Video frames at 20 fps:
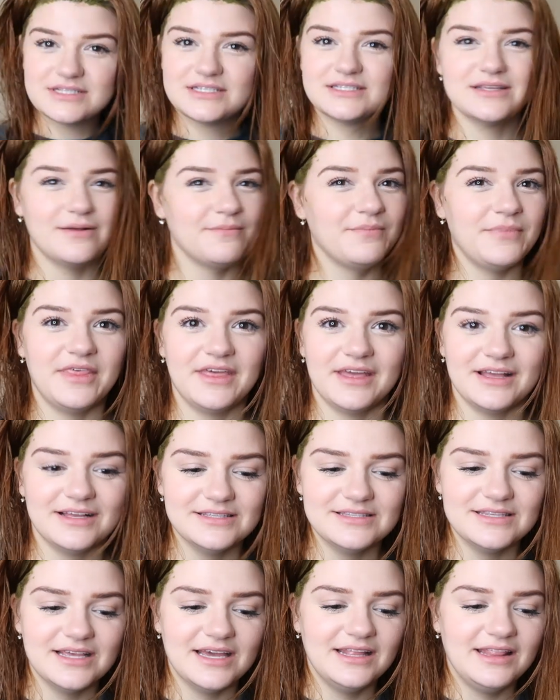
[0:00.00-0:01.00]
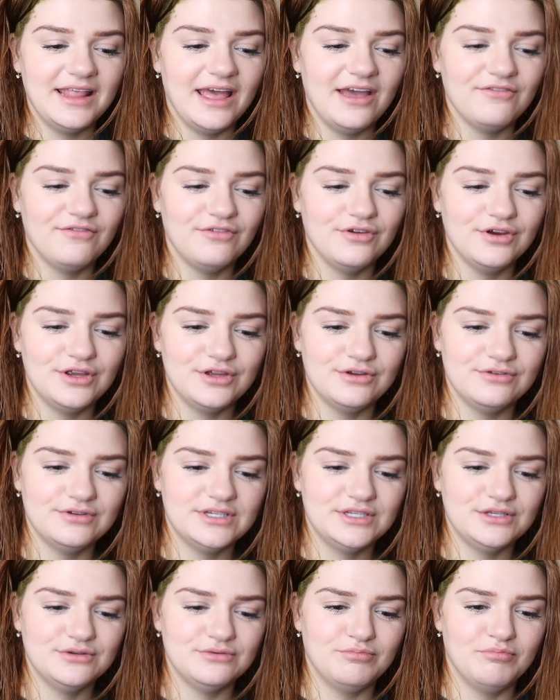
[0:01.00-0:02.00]
some things like that for you
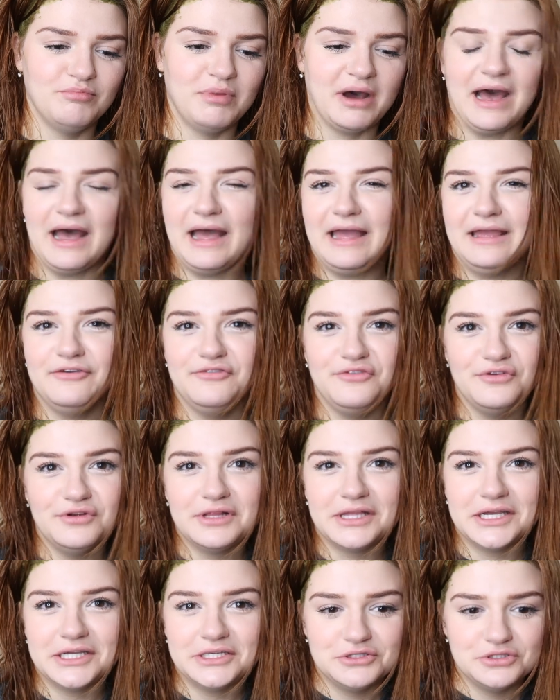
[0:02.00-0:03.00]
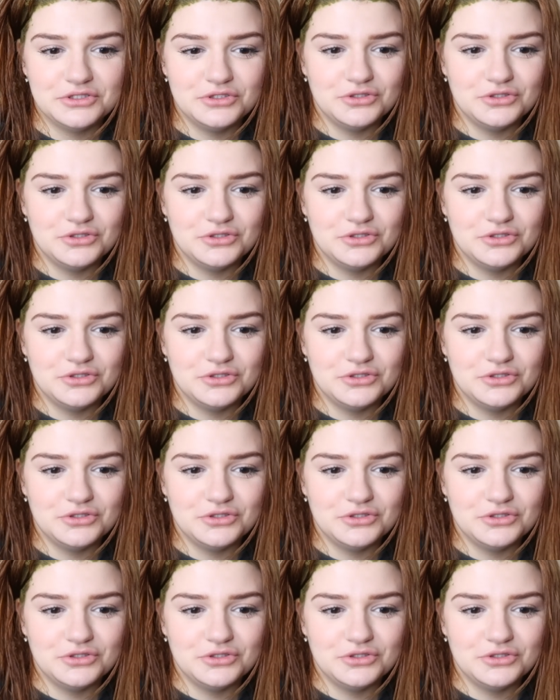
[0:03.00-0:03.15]
to buy for like